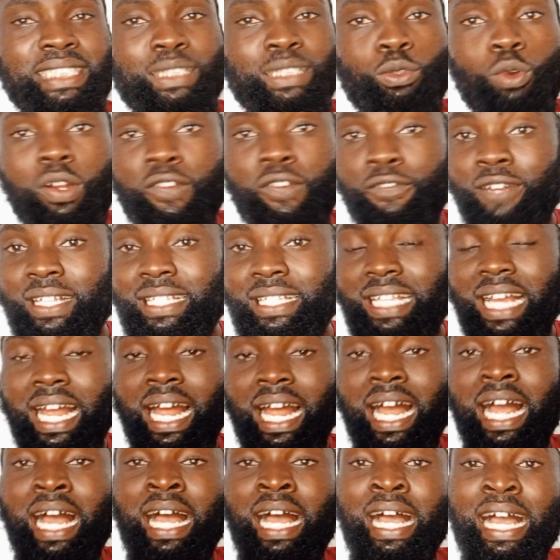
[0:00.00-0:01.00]
The word
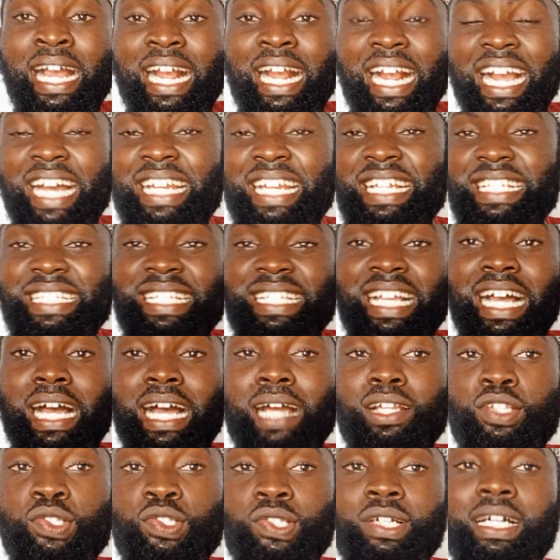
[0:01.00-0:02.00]
fataha, kanasa,
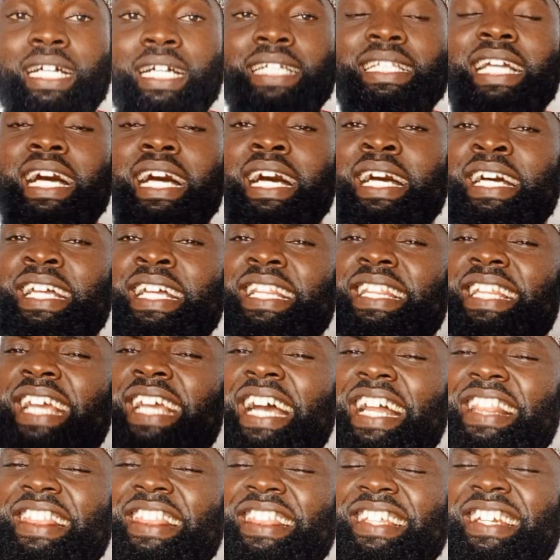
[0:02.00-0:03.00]
and sa'ada, they
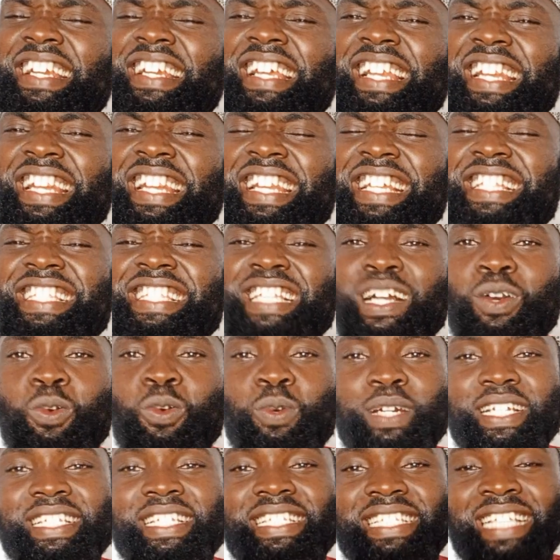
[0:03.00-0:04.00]
are three-letter
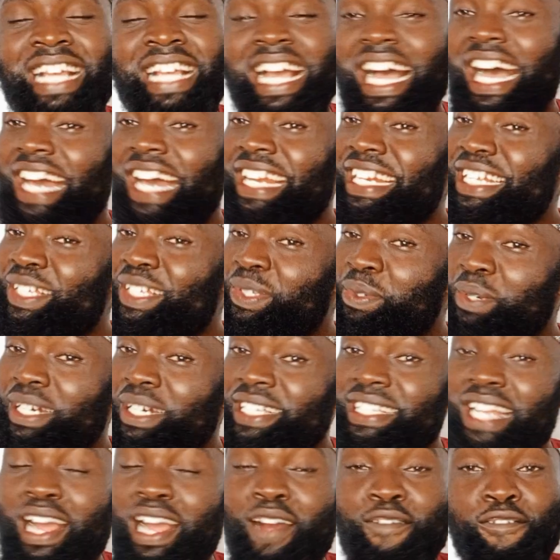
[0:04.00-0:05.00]
words, and these
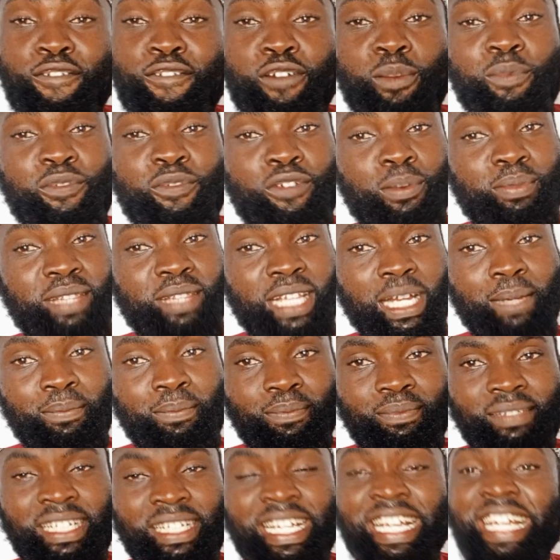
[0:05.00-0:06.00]
words are formed from
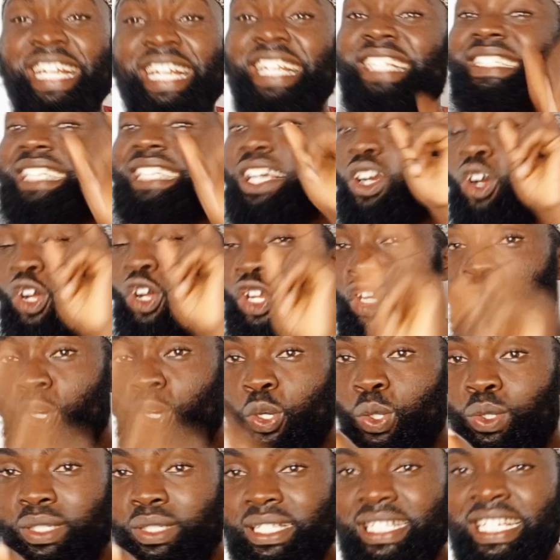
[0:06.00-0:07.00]
them. The second
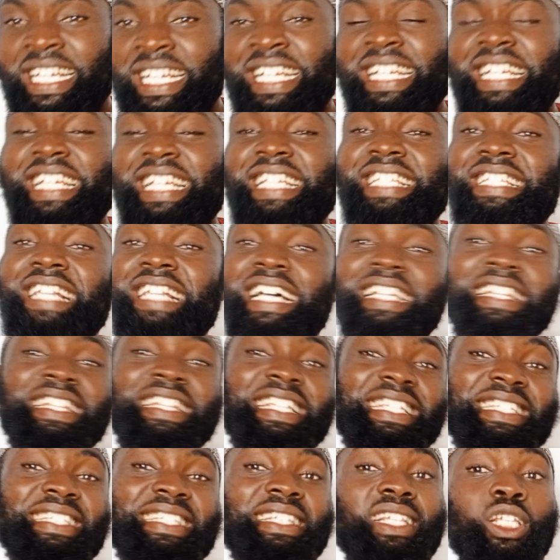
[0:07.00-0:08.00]
note is that
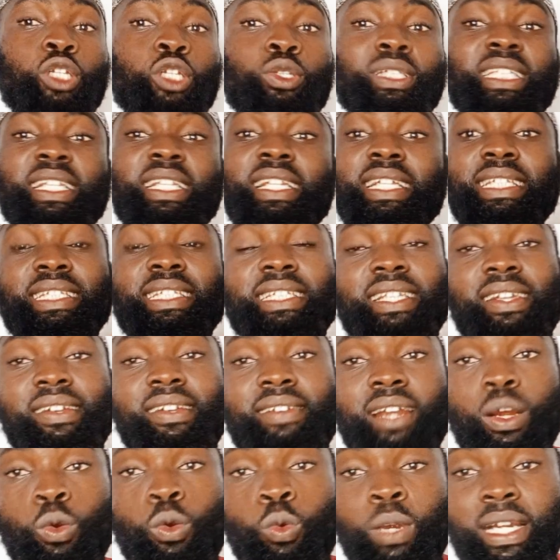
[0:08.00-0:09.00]
these
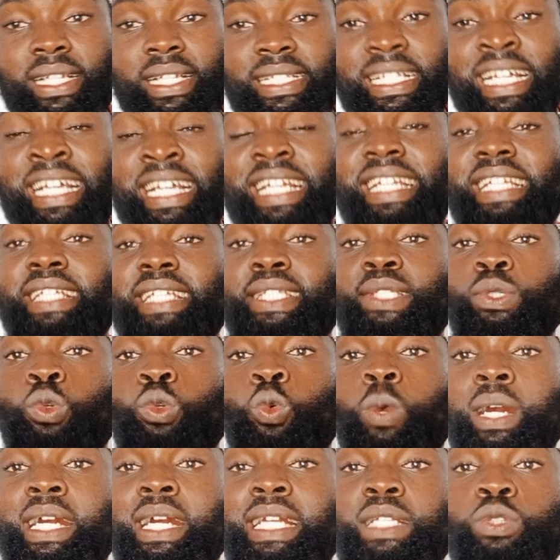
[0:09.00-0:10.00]
utilitarian words, these
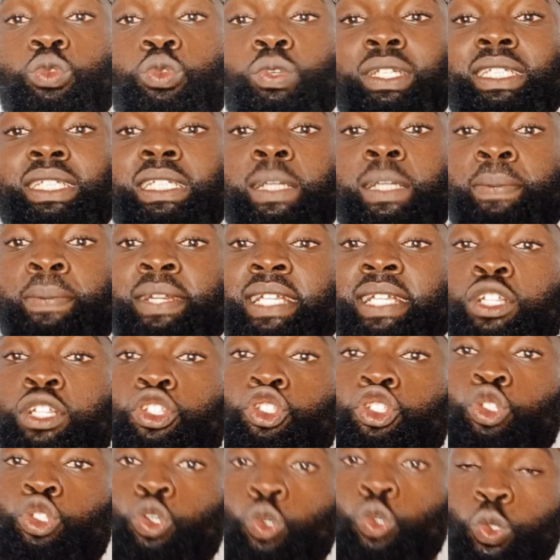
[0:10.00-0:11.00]
words which
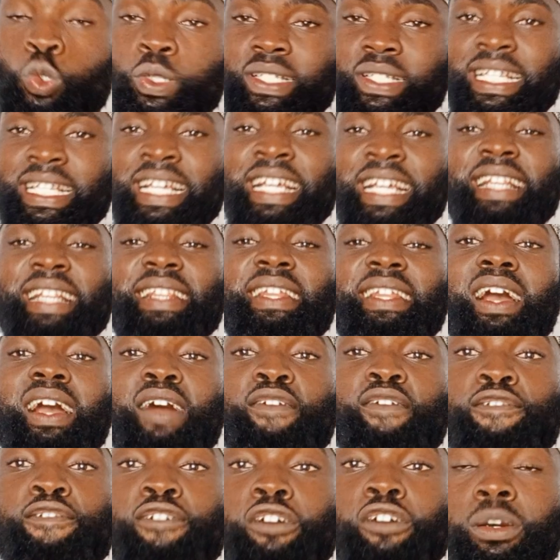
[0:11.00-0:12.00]
represent tools, they
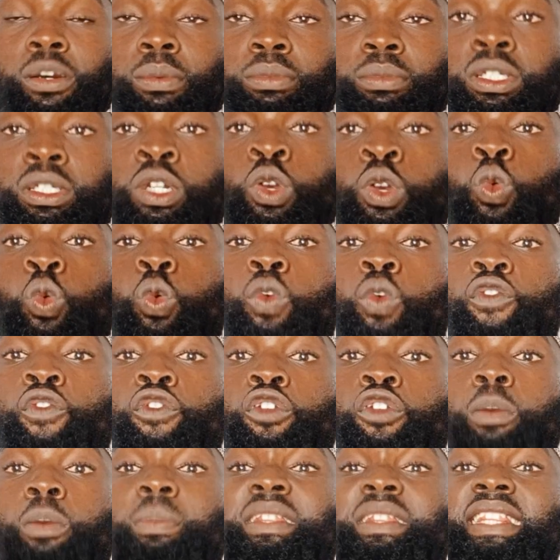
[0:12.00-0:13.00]
are formed
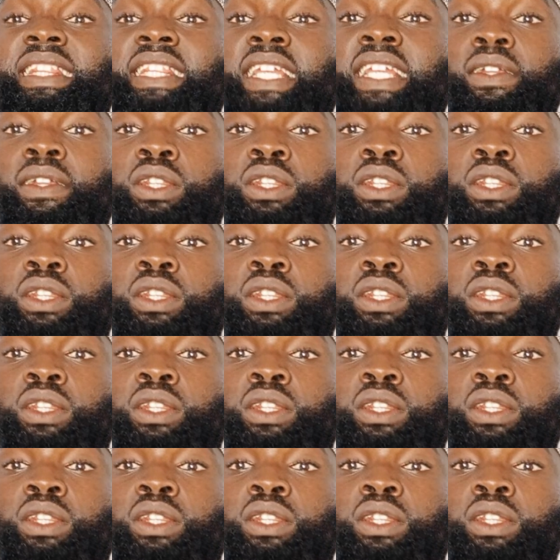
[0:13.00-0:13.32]
from